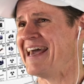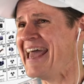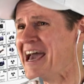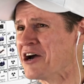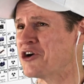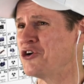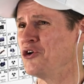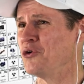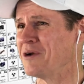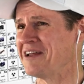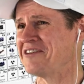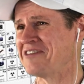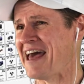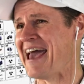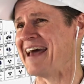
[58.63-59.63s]
How cool
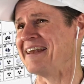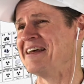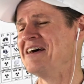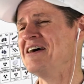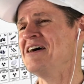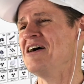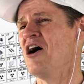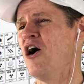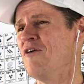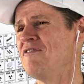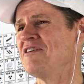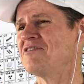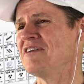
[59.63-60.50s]
is that? Obviously,